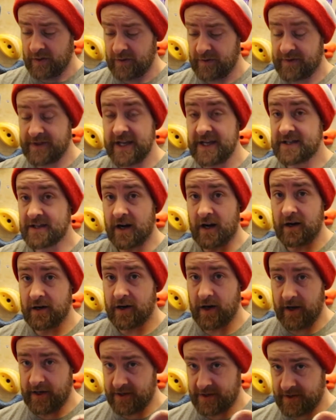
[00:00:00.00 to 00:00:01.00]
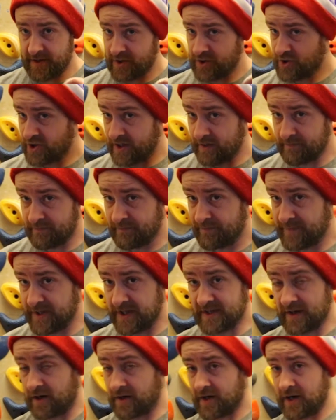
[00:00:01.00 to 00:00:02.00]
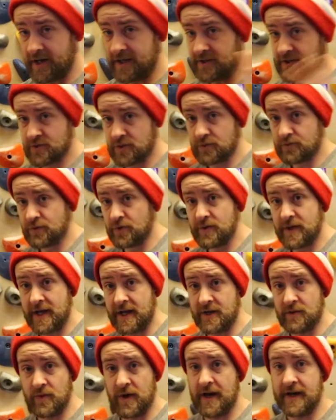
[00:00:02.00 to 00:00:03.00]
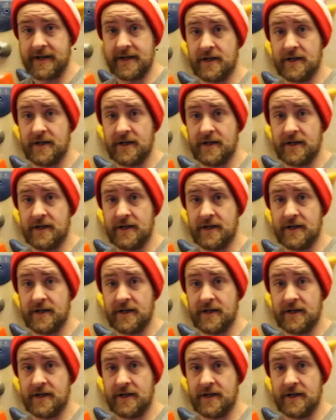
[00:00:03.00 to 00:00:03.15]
these aren't going to the gym. These aren't going into a route anywhere.